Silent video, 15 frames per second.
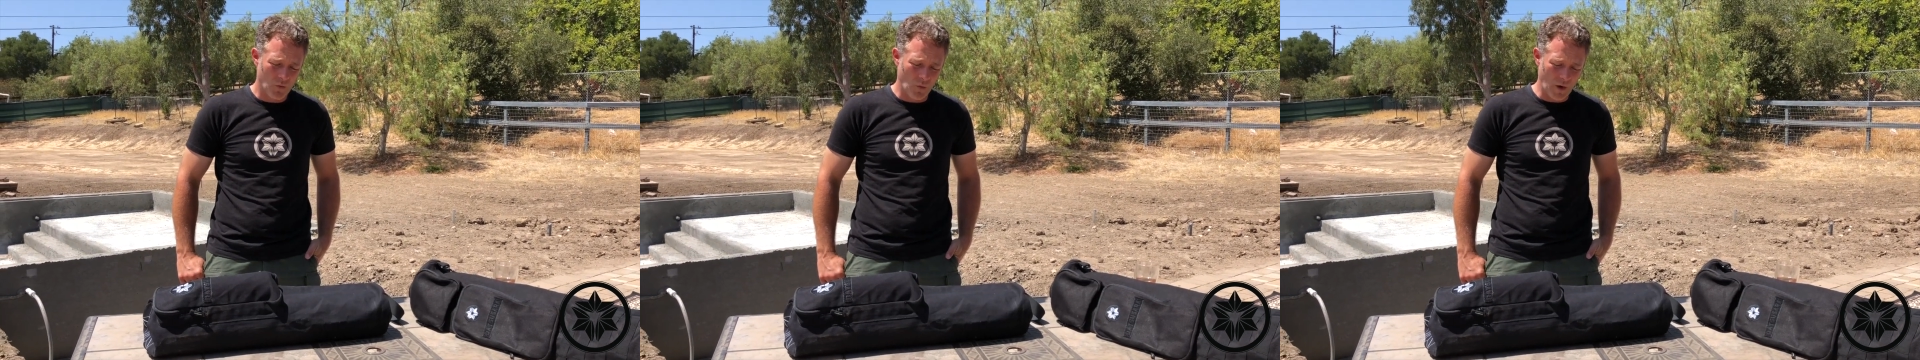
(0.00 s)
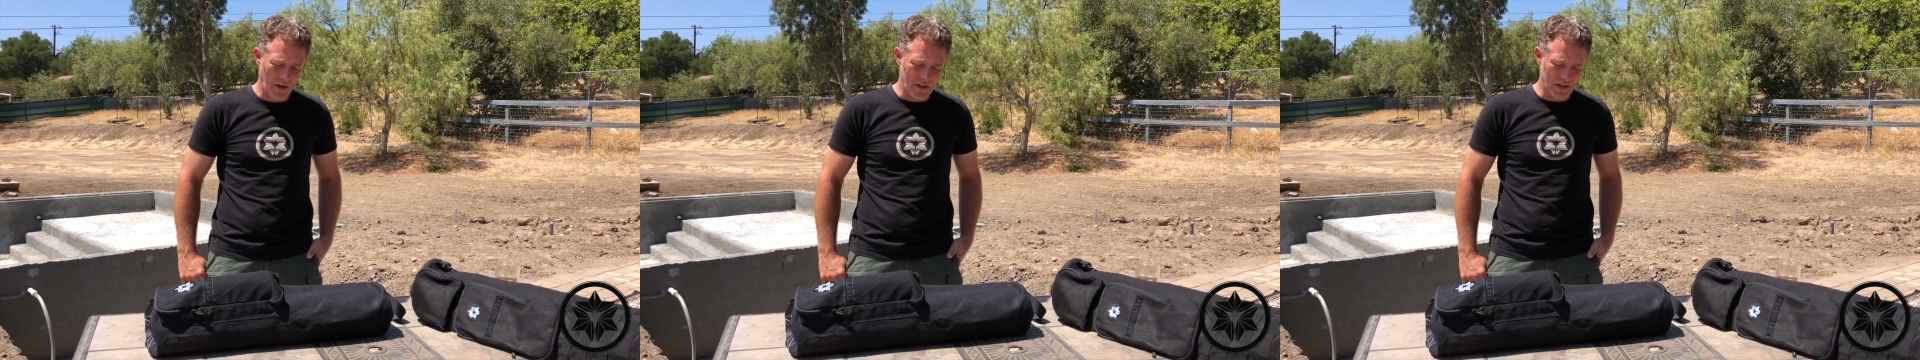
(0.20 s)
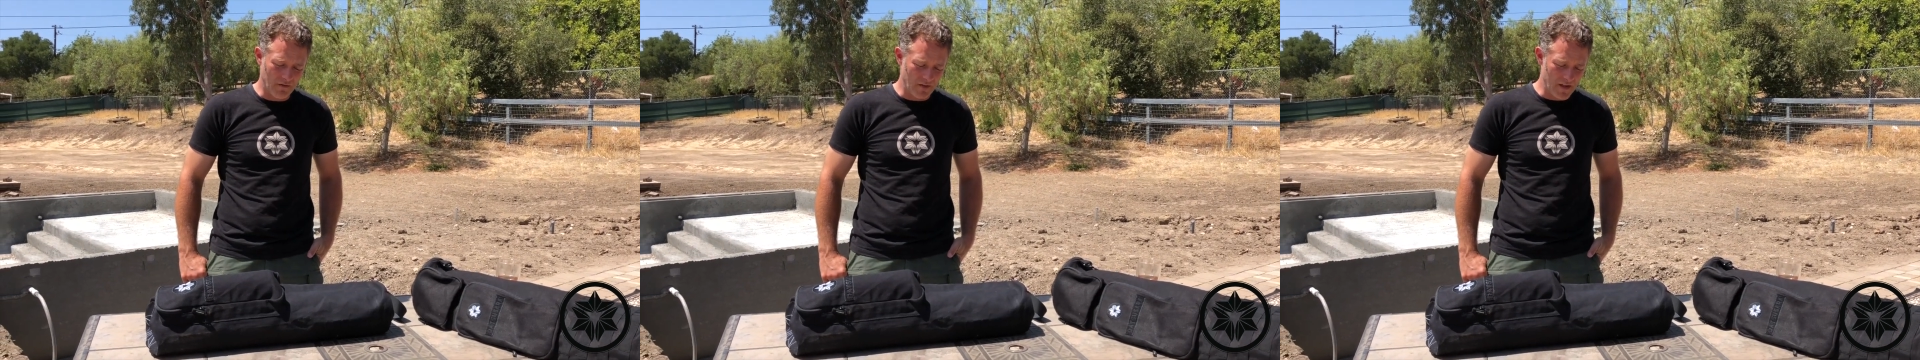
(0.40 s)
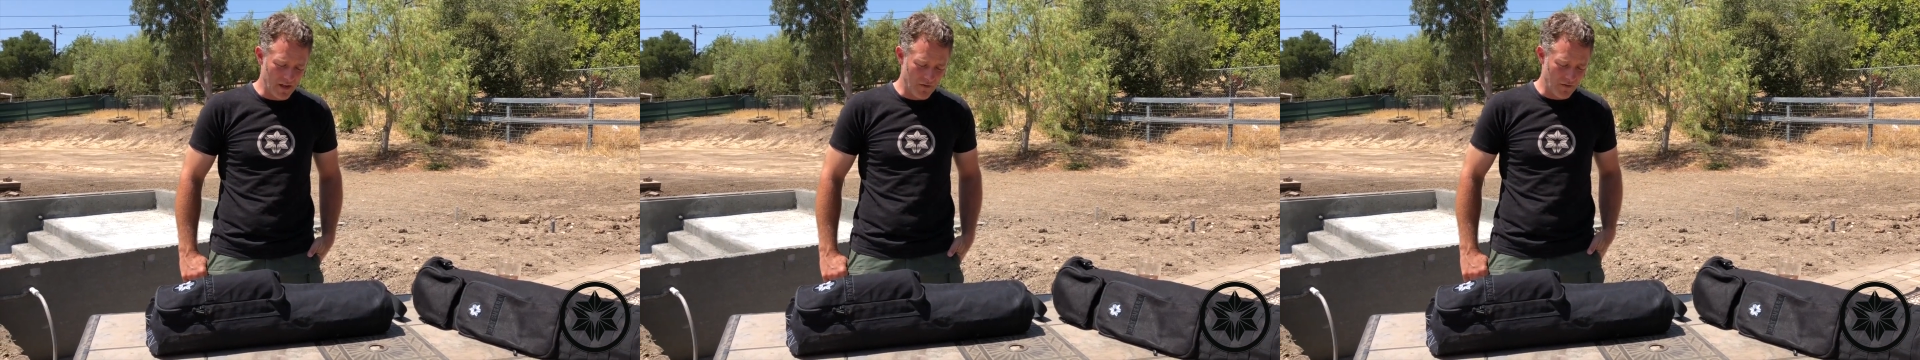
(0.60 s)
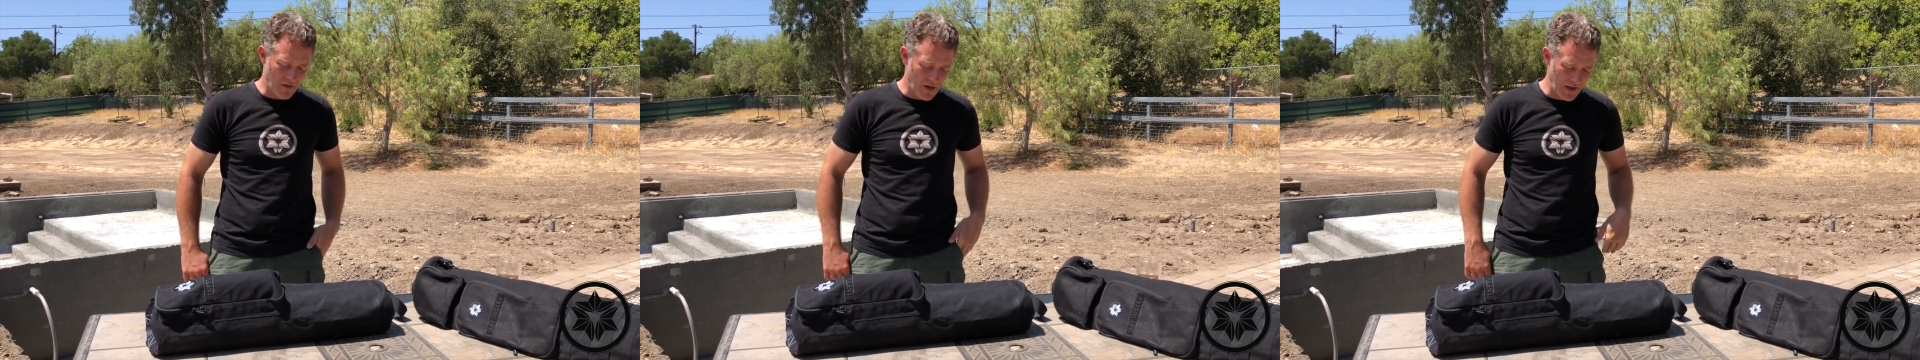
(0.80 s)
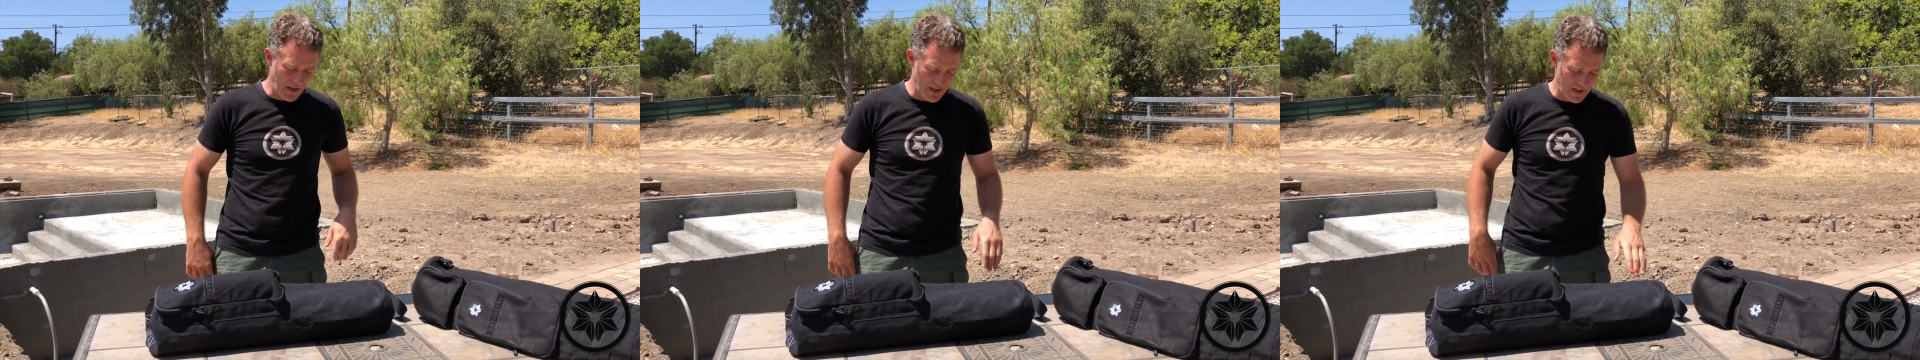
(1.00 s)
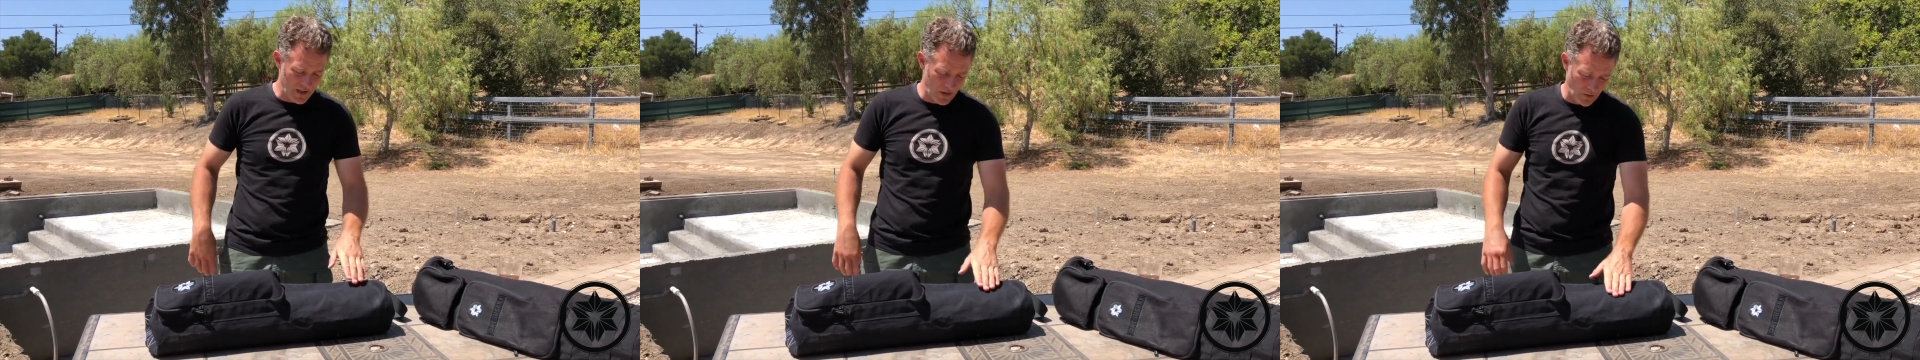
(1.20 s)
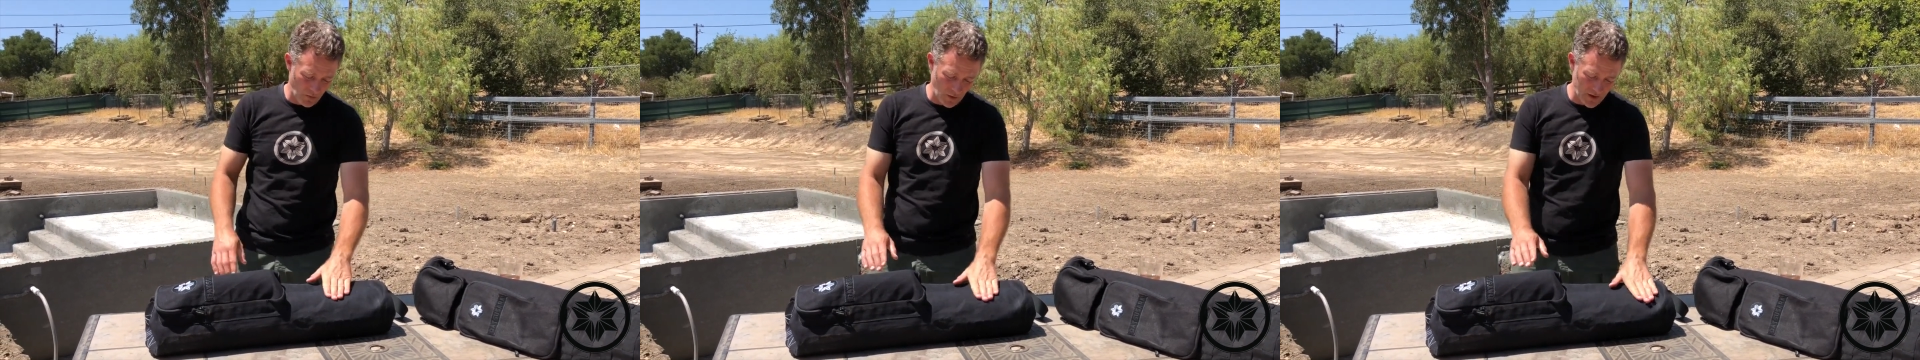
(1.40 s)
where you live
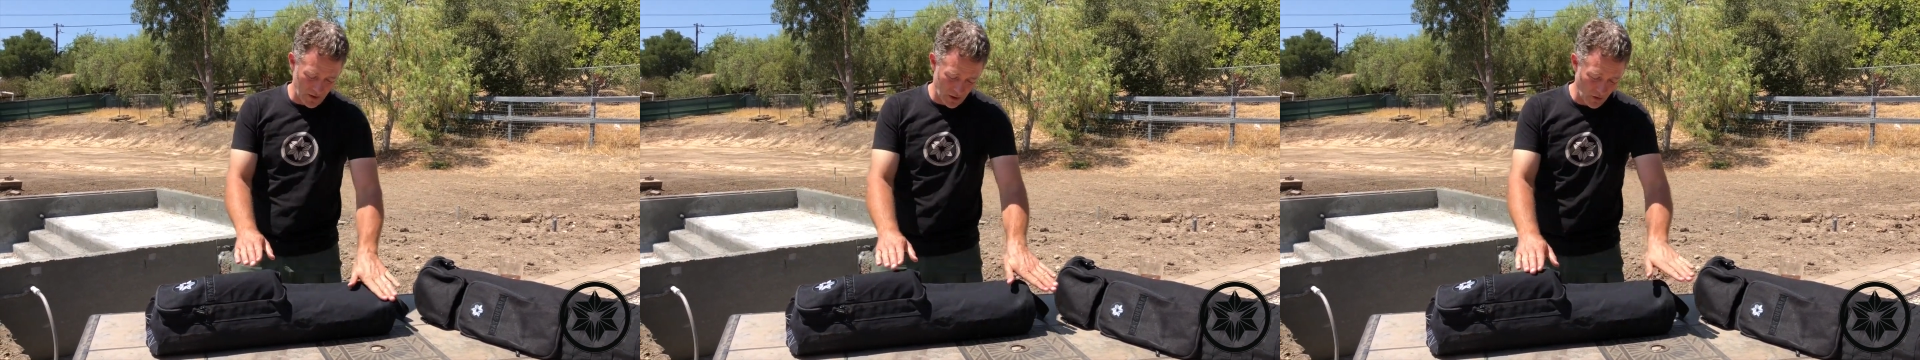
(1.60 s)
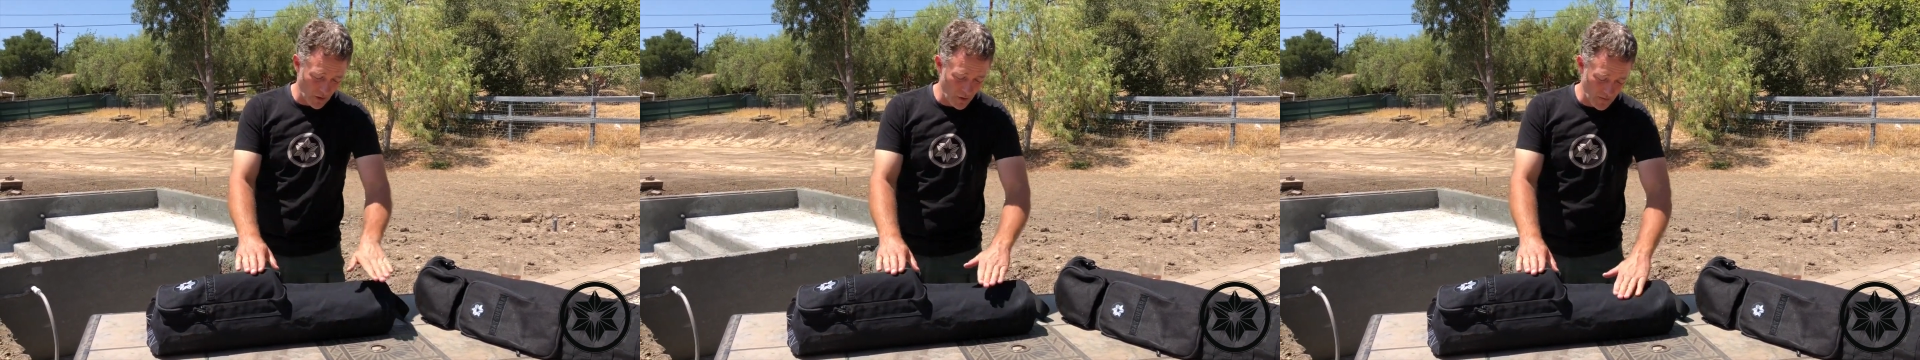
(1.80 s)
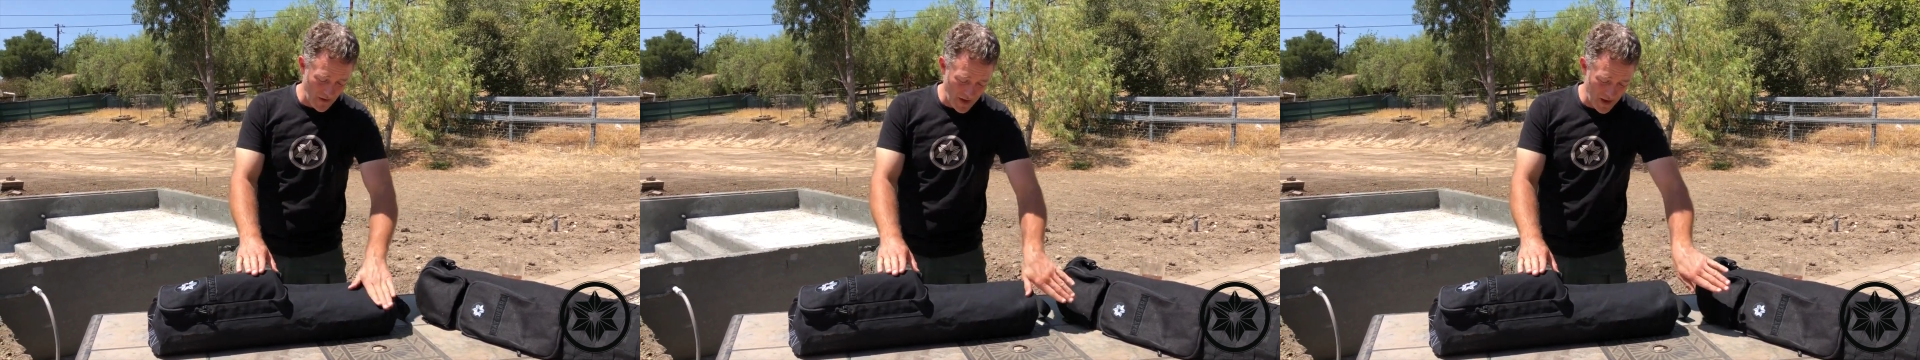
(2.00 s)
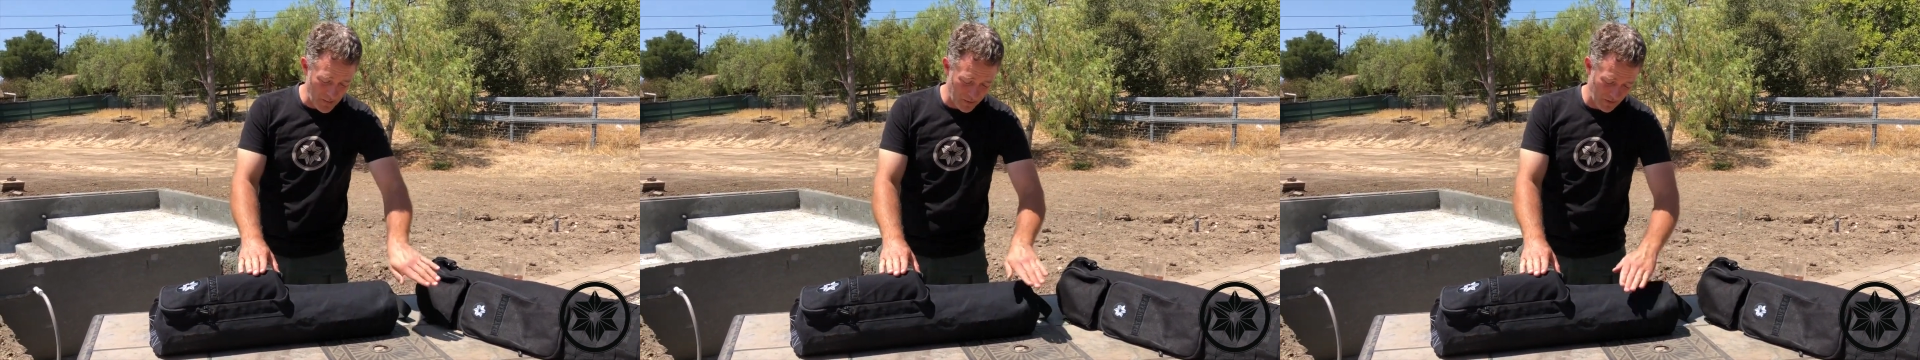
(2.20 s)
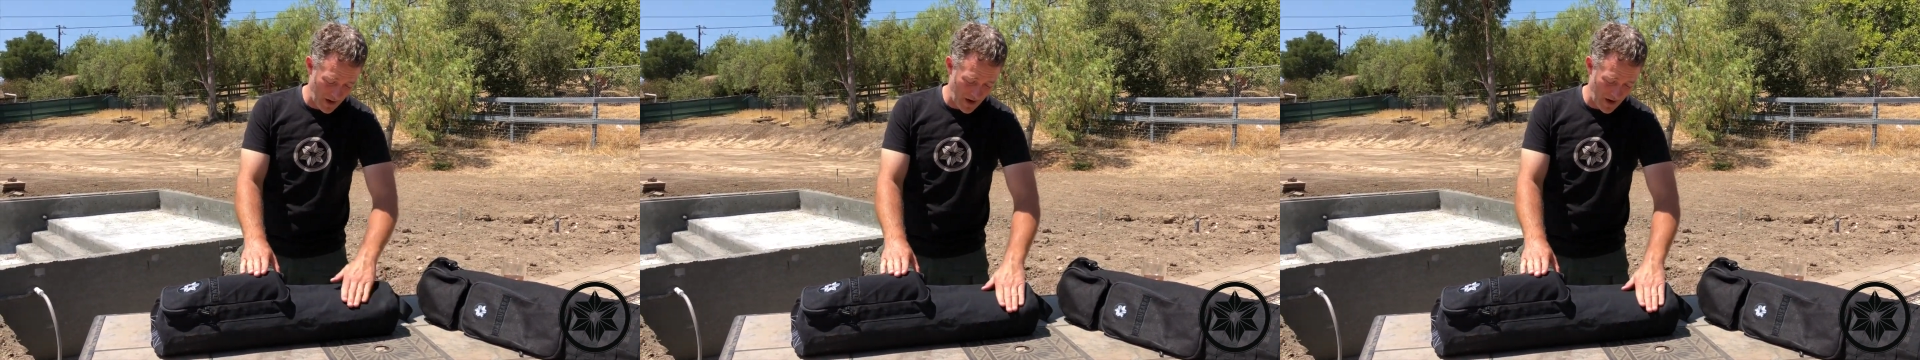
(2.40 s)
uh, or where you're growing the hemp